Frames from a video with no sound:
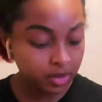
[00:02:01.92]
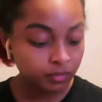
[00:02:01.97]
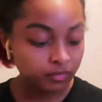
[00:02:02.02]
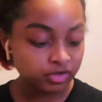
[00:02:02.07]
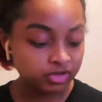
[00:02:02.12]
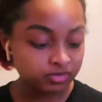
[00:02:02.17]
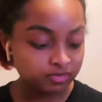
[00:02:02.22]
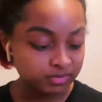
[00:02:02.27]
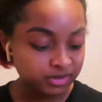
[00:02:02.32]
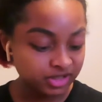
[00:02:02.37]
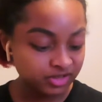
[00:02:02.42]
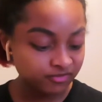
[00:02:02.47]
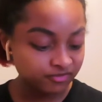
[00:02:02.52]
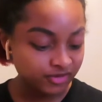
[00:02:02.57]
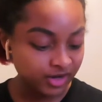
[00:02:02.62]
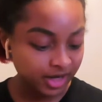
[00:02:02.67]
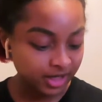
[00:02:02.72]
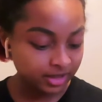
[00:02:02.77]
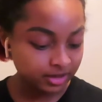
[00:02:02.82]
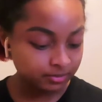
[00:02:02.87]
with B
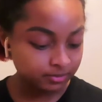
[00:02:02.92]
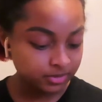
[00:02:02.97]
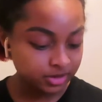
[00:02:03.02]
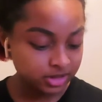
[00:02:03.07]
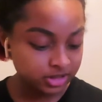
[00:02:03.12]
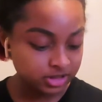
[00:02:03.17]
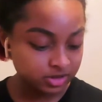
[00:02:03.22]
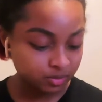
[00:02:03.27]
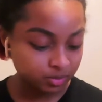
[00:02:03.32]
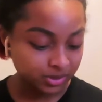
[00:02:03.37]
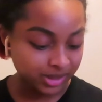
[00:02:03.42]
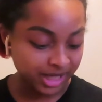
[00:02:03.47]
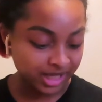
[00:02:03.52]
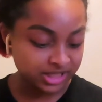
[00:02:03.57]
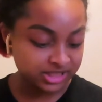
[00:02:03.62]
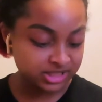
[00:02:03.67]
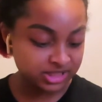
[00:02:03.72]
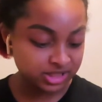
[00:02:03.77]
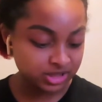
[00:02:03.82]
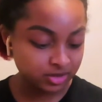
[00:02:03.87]
vitamins,
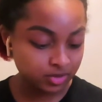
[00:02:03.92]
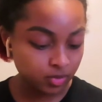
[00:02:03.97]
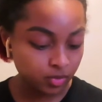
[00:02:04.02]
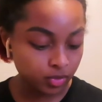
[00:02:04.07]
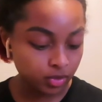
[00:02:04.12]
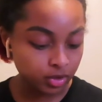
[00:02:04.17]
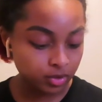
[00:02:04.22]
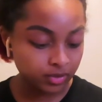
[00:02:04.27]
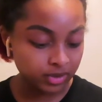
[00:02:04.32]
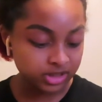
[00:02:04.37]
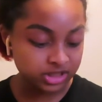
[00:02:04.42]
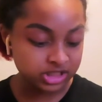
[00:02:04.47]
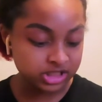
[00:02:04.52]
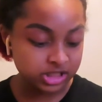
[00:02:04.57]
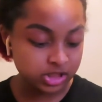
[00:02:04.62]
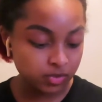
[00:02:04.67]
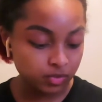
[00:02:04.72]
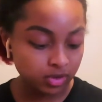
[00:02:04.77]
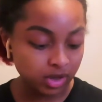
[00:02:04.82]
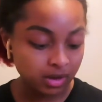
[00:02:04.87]
black seed oil, and
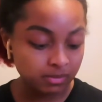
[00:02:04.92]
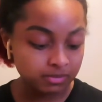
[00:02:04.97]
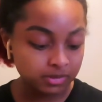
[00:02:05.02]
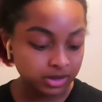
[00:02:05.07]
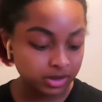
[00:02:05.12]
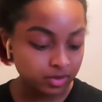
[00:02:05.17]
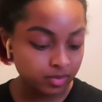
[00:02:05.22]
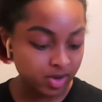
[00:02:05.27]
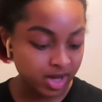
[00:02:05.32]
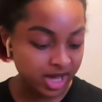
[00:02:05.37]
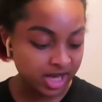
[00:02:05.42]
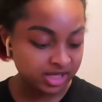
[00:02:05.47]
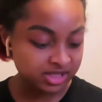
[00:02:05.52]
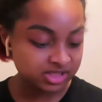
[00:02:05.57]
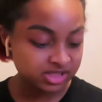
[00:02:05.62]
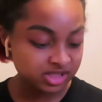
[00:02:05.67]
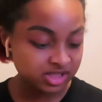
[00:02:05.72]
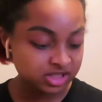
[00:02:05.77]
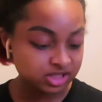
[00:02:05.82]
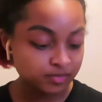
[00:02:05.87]
silk amino
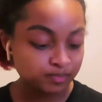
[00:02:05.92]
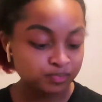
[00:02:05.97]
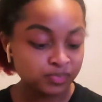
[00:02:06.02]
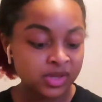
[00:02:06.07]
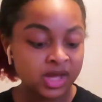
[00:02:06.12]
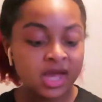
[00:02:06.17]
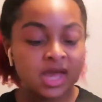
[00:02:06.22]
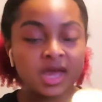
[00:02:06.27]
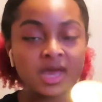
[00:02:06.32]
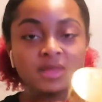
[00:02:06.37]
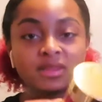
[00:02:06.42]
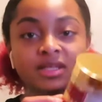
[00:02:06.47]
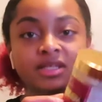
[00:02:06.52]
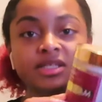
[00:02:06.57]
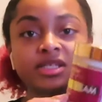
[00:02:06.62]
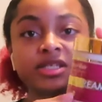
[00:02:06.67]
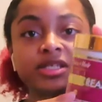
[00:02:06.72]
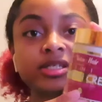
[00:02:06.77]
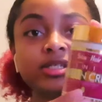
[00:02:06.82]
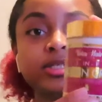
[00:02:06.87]
acids. And
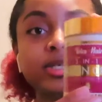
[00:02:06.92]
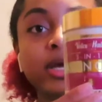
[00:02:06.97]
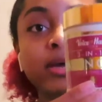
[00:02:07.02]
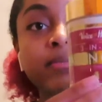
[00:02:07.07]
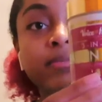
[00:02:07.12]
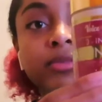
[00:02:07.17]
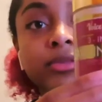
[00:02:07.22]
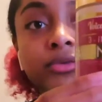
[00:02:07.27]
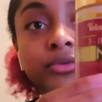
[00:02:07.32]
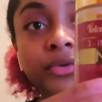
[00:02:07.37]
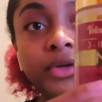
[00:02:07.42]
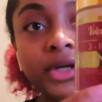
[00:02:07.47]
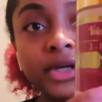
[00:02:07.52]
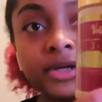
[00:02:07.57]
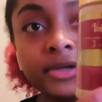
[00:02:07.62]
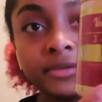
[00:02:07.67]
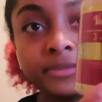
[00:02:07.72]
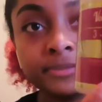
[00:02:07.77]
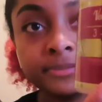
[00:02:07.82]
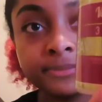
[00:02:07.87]
this is step
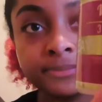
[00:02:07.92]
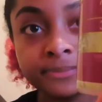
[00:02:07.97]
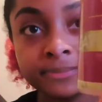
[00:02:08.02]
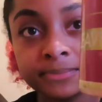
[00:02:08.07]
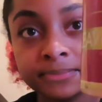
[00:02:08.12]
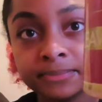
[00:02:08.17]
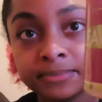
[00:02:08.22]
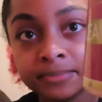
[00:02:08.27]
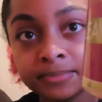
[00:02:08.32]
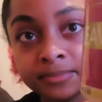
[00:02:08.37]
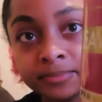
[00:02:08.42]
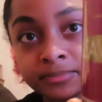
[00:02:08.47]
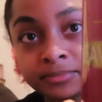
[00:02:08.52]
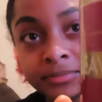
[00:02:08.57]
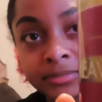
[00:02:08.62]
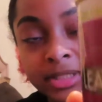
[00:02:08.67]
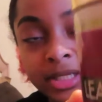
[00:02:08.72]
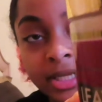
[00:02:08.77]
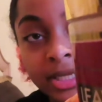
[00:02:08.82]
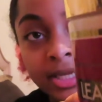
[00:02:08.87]
3.
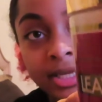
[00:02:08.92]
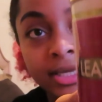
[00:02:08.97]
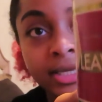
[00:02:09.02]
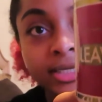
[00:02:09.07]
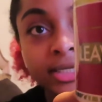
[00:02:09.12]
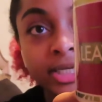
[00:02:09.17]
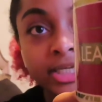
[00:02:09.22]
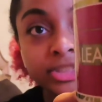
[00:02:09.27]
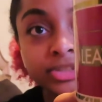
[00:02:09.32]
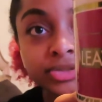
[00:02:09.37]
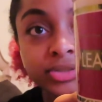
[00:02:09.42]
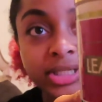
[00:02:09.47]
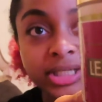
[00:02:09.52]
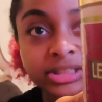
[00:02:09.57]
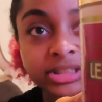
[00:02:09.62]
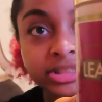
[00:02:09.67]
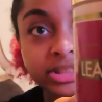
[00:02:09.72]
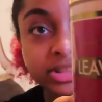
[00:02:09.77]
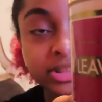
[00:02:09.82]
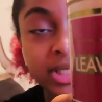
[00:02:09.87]
As you
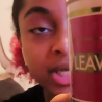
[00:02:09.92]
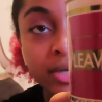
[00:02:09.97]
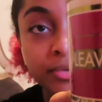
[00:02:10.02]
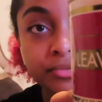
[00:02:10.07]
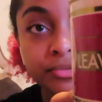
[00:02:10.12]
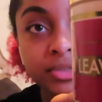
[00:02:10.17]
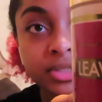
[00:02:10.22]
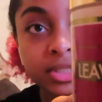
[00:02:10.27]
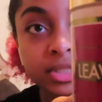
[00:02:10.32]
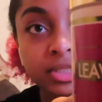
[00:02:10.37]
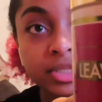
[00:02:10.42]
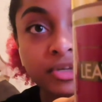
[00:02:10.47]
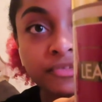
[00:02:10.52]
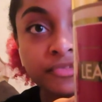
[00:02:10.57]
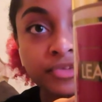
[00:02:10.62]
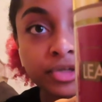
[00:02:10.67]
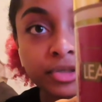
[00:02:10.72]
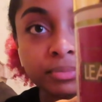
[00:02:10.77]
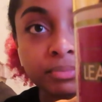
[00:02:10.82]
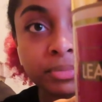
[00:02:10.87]
guys can see, I really
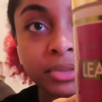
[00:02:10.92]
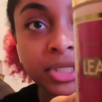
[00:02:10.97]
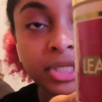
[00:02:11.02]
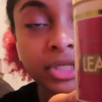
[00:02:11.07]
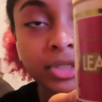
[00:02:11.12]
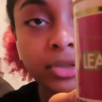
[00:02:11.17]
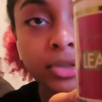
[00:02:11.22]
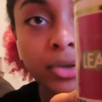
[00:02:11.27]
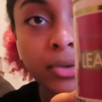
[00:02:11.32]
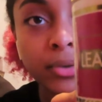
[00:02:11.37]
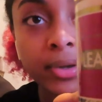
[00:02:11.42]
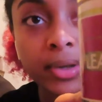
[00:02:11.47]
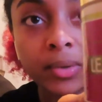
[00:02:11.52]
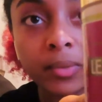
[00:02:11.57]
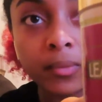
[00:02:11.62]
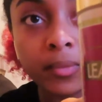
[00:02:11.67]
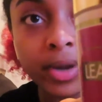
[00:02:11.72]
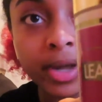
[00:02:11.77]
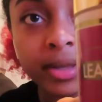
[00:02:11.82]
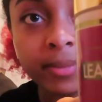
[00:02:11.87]
love her pink, gold,
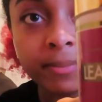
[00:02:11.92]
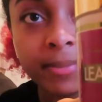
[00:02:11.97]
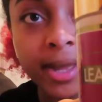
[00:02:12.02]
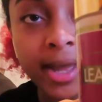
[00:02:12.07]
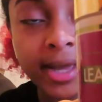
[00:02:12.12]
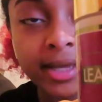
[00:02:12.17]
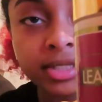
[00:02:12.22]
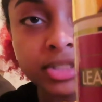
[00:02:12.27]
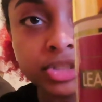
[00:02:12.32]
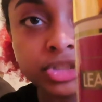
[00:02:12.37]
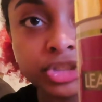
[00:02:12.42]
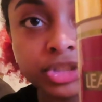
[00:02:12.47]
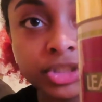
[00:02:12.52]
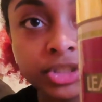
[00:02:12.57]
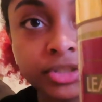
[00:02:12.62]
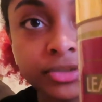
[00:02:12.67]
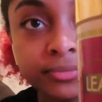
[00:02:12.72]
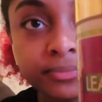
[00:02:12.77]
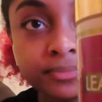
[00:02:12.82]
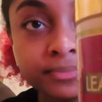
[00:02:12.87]
and white
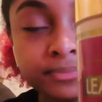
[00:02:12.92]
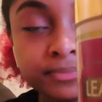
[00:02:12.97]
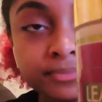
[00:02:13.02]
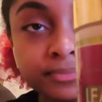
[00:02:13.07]
packaging.